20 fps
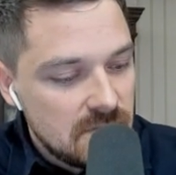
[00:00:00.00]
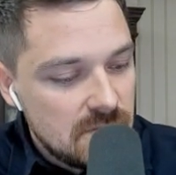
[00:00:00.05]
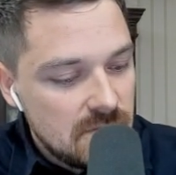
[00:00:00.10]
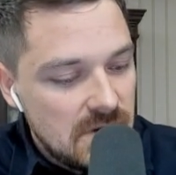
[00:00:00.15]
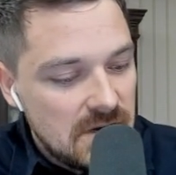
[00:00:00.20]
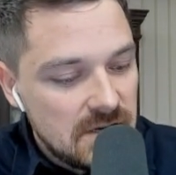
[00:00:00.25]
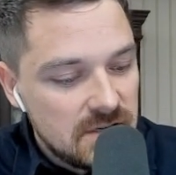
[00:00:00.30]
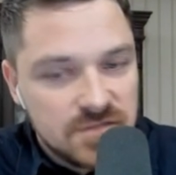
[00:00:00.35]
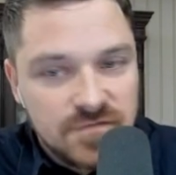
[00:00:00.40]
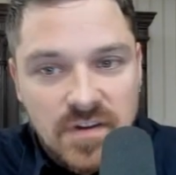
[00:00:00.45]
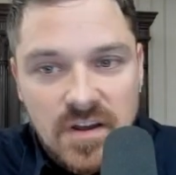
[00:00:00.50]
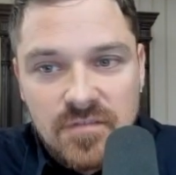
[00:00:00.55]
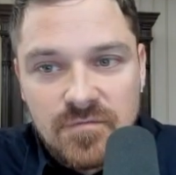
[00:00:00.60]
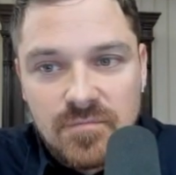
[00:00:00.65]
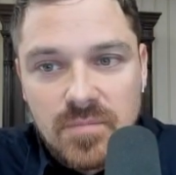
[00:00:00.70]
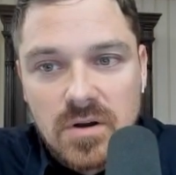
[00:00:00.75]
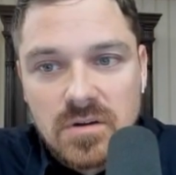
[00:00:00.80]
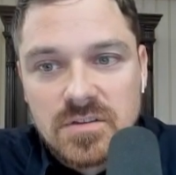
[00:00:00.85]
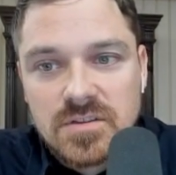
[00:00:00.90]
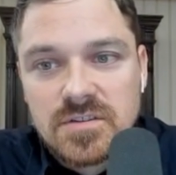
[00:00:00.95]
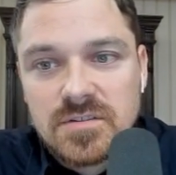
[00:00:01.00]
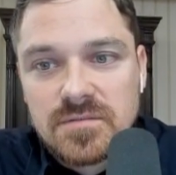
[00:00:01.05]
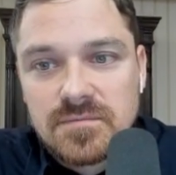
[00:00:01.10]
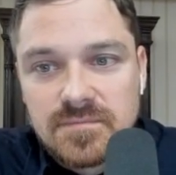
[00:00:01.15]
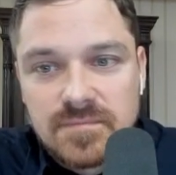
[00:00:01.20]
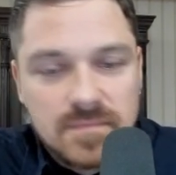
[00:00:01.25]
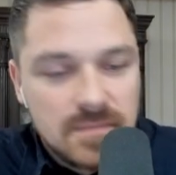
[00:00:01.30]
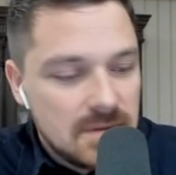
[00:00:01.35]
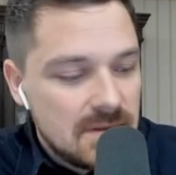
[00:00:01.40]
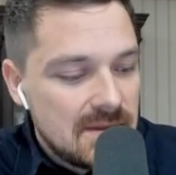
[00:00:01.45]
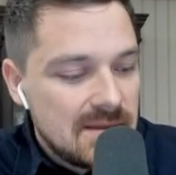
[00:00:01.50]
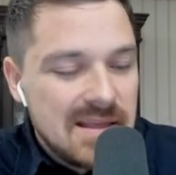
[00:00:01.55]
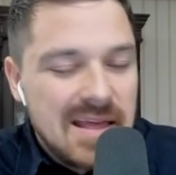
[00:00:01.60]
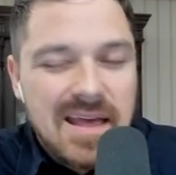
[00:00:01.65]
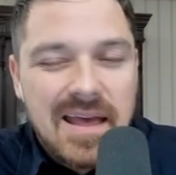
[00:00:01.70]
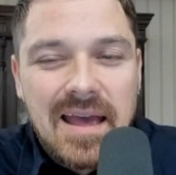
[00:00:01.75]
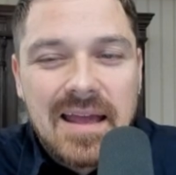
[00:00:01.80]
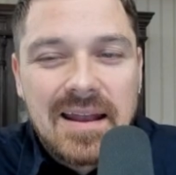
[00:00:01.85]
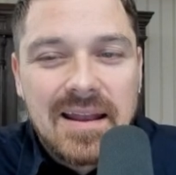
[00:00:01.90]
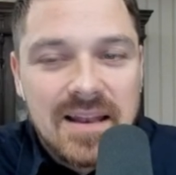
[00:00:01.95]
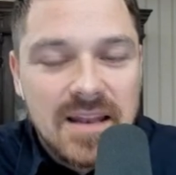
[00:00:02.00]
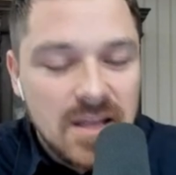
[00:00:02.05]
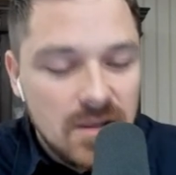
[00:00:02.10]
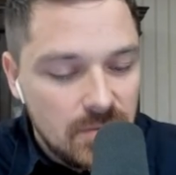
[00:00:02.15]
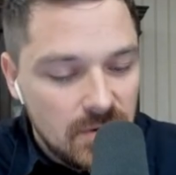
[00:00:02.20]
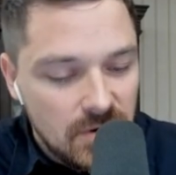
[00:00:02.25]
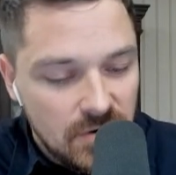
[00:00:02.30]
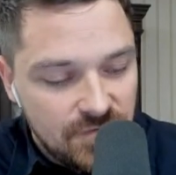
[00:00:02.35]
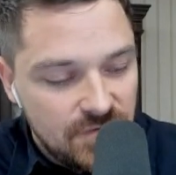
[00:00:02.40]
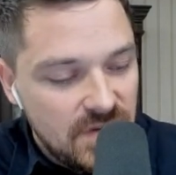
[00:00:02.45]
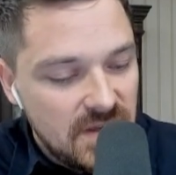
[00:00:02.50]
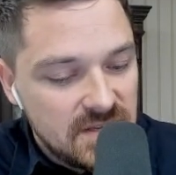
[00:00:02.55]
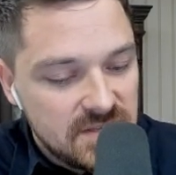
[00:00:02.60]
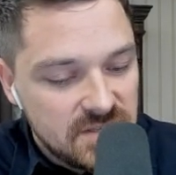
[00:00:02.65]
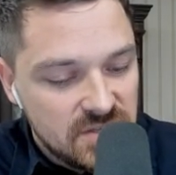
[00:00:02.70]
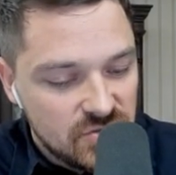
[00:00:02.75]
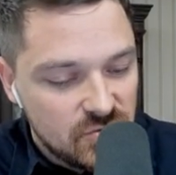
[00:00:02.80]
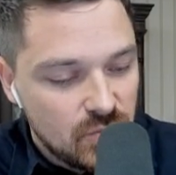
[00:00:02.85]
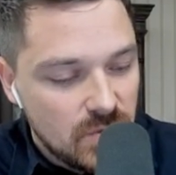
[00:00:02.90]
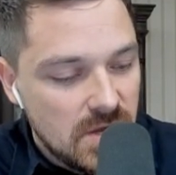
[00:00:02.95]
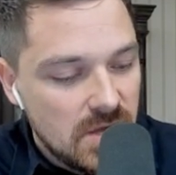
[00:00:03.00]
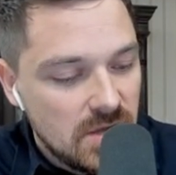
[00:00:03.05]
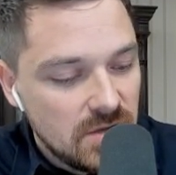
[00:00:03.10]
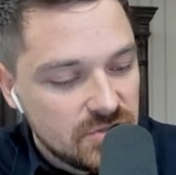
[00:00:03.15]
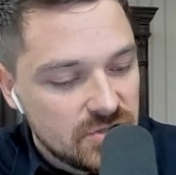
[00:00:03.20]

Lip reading: minus $5 and a little bit of fees as well.